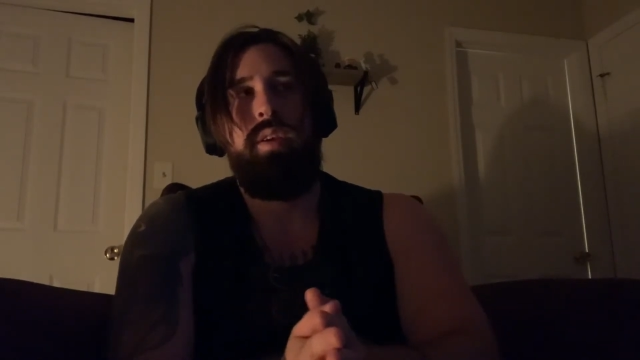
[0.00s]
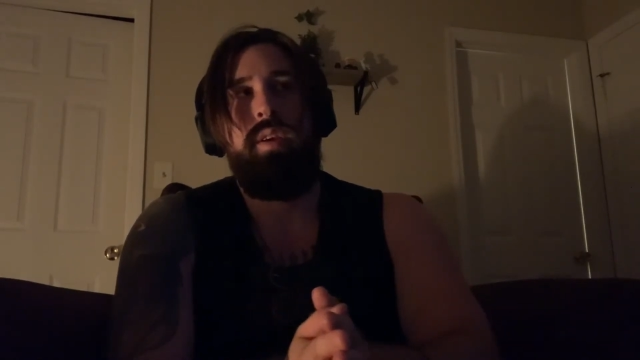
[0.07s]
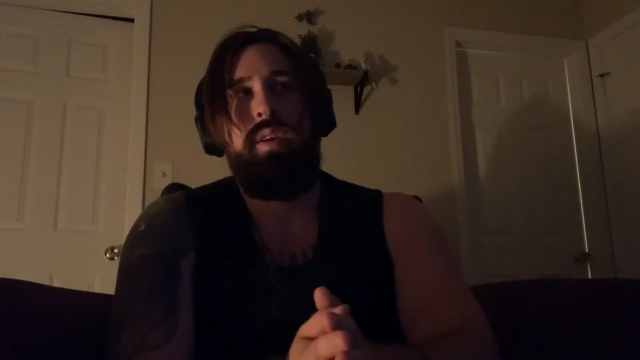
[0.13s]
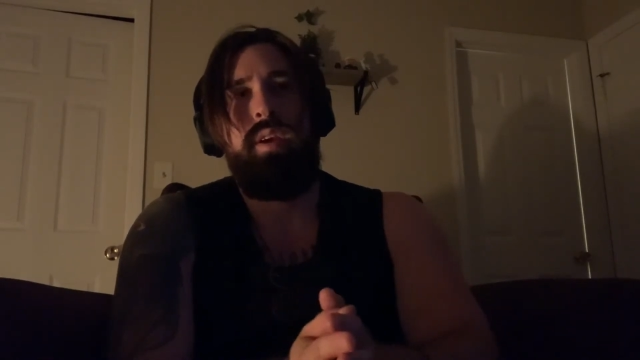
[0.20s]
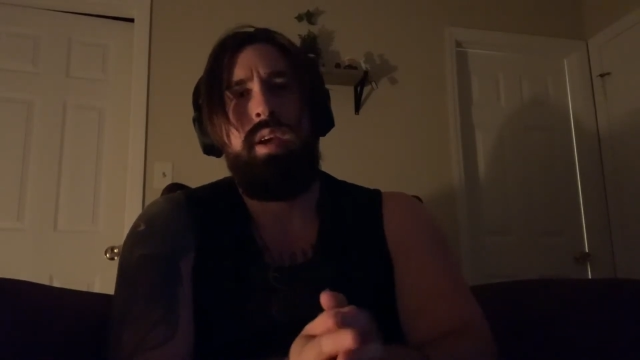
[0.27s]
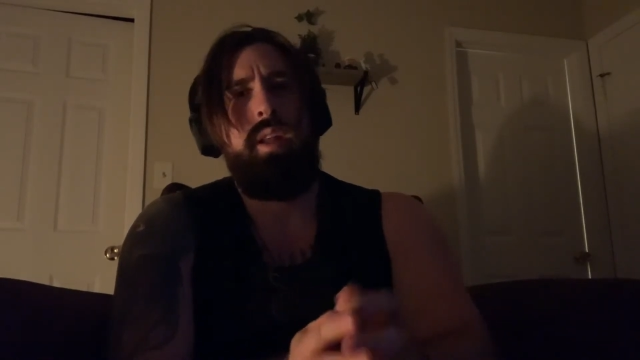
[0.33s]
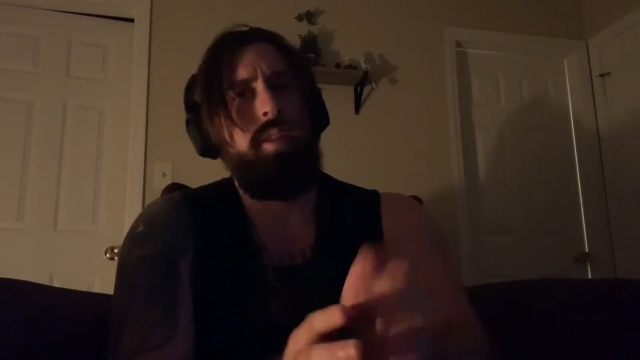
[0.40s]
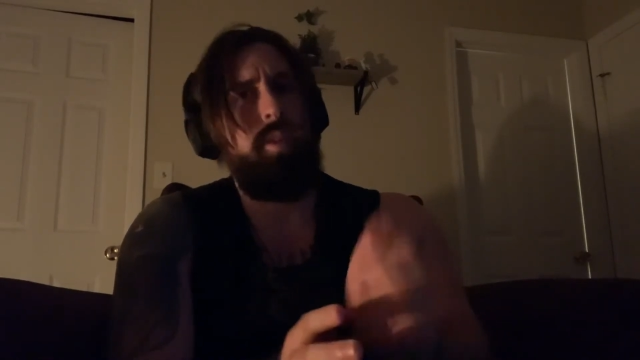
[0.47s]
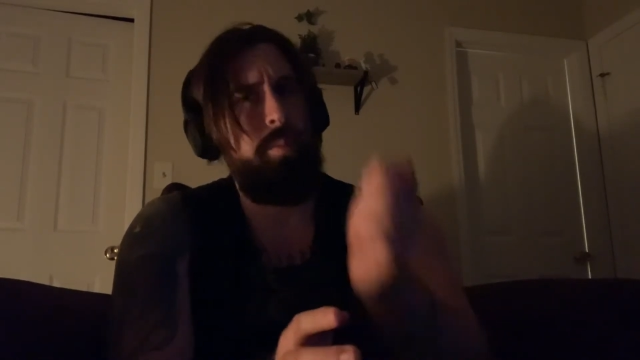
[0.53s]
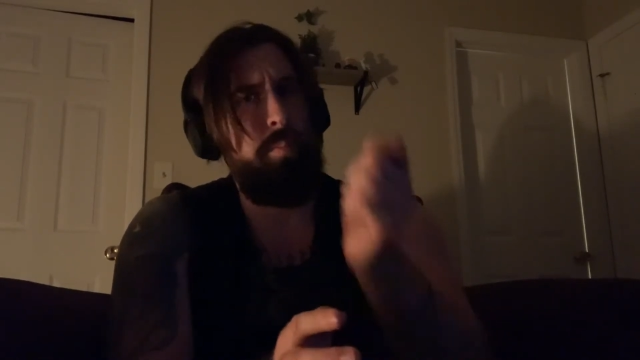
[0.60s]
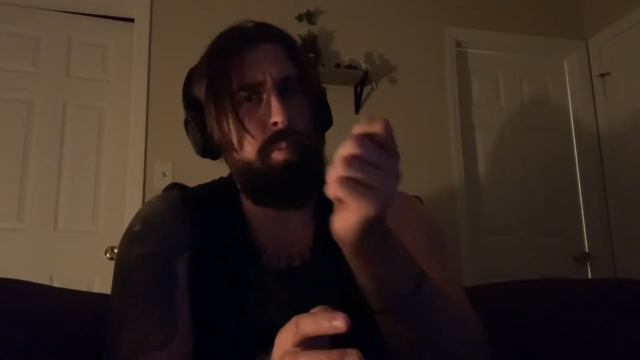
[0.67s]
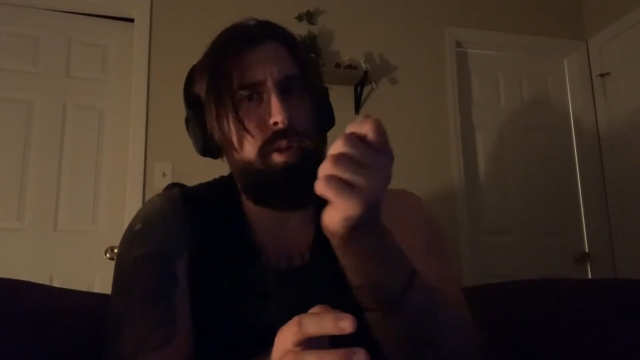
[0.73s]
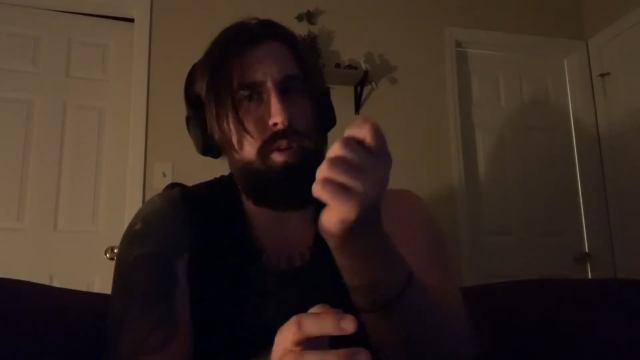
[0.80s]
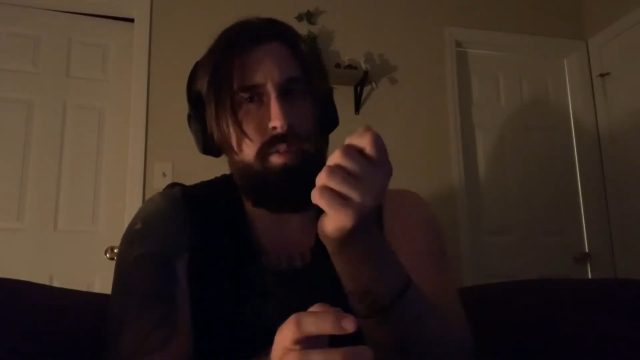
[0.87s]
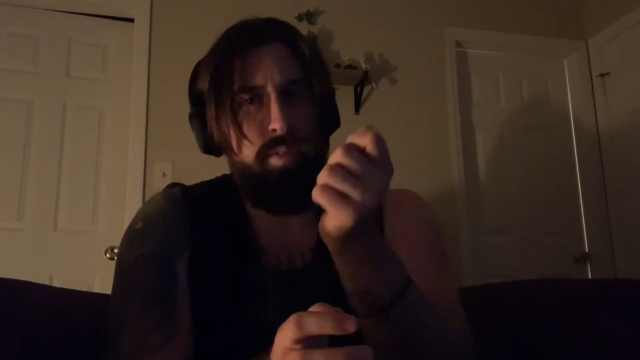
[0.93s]
And in the
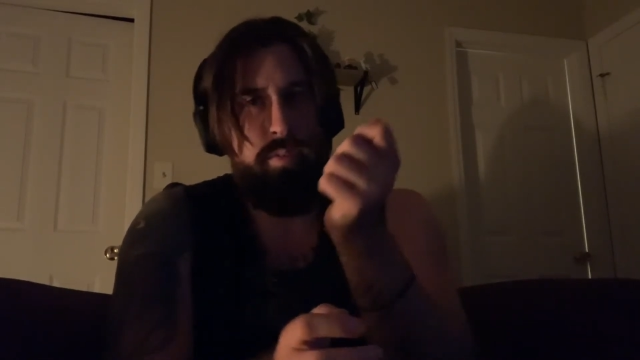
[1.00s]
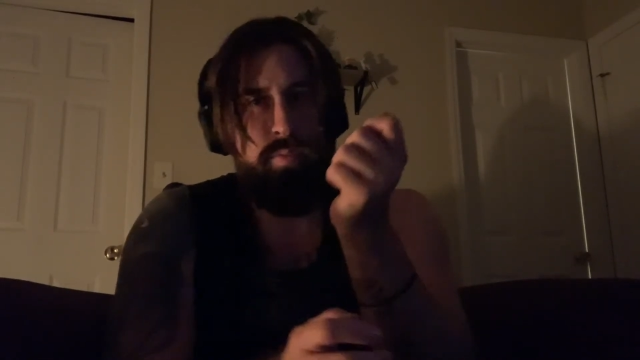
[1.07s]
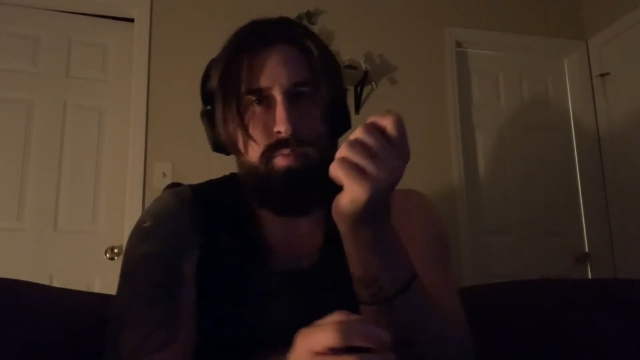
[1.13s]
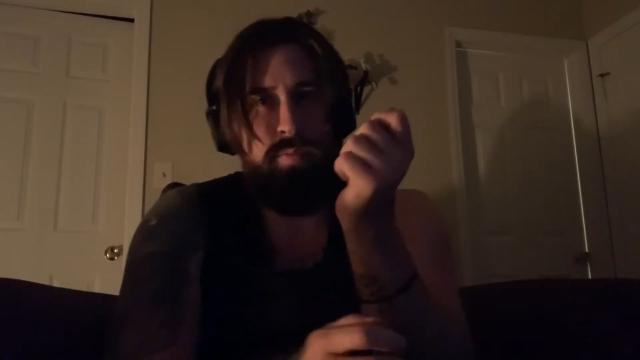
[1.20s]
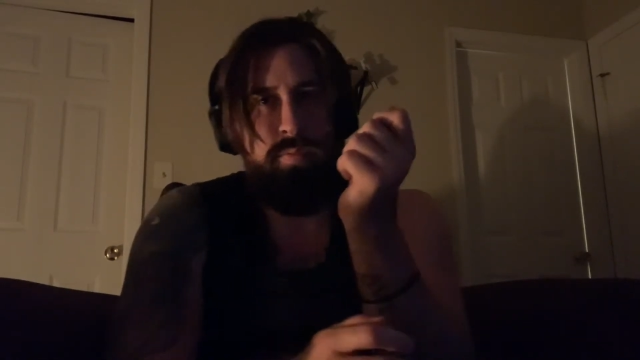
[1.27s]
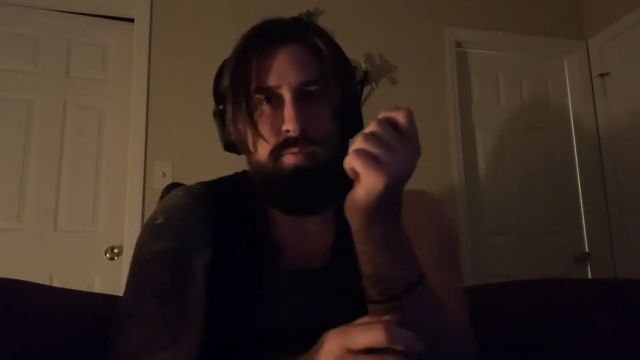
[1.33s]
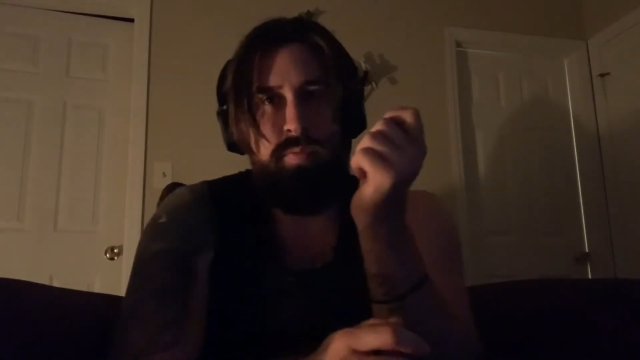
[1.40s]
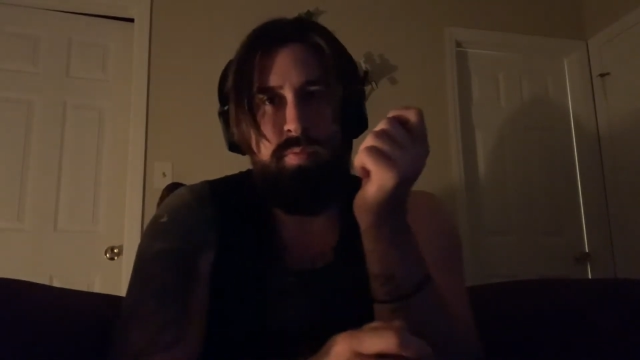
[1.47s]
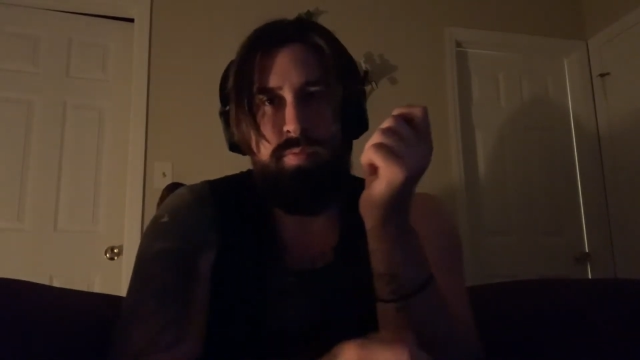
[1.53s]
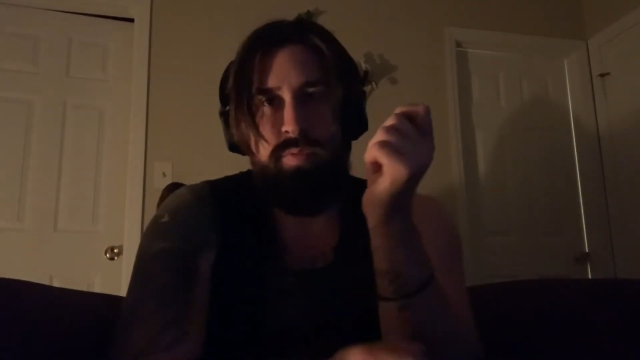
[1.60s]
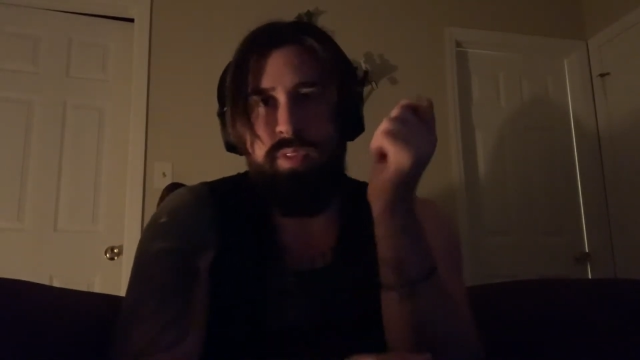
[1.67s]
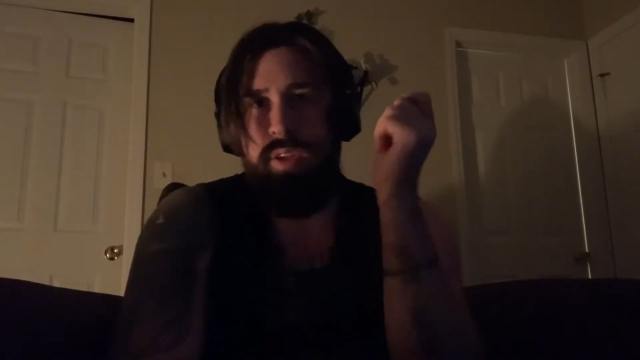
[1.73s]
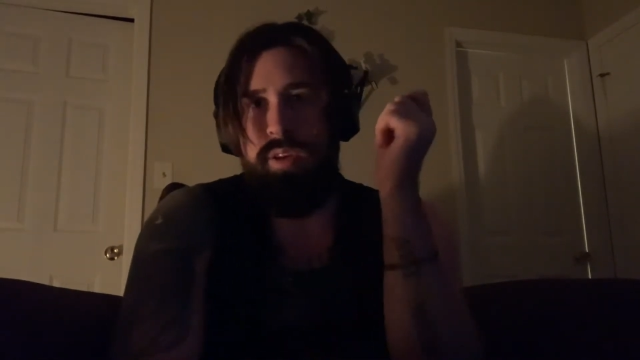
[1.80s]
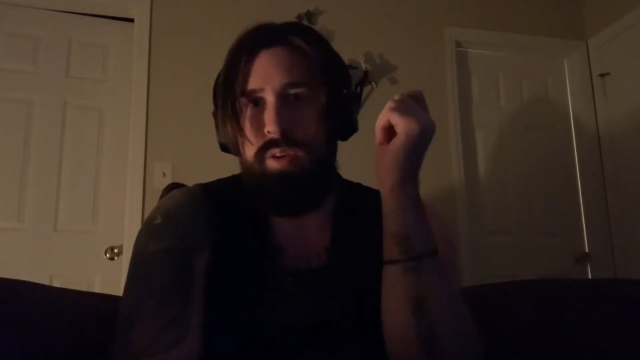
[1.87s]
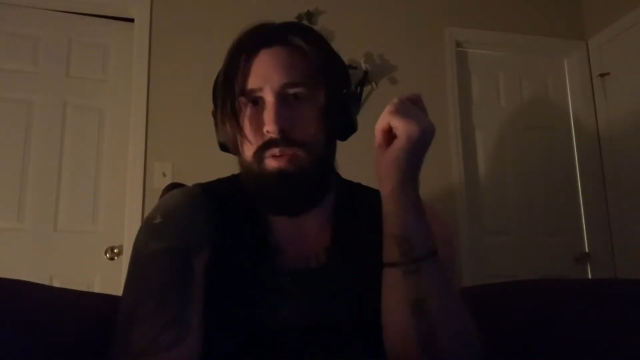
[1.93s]
middle
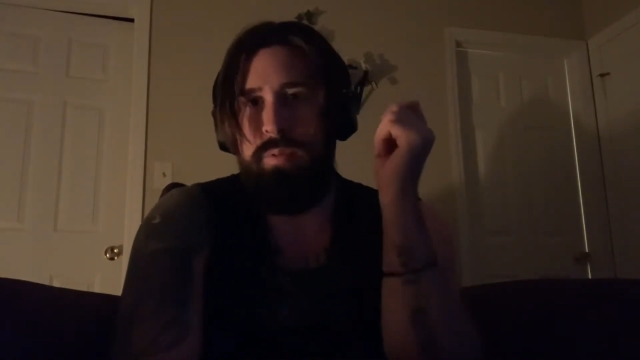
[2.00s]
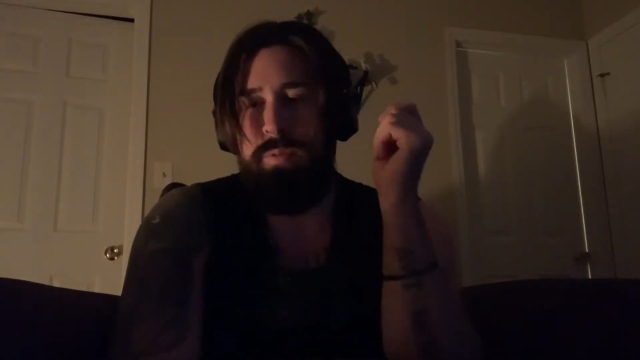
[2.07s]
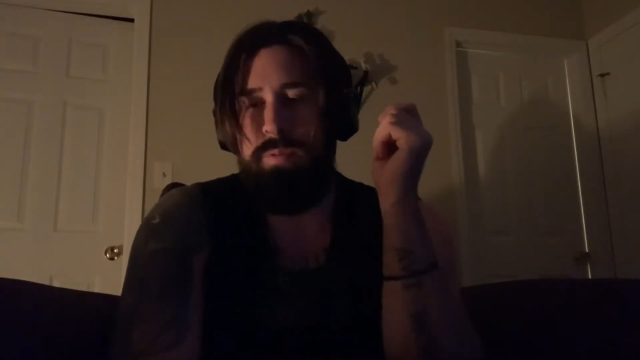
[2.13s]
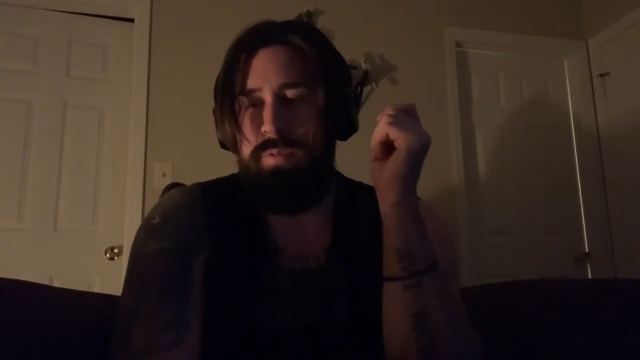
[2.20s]
of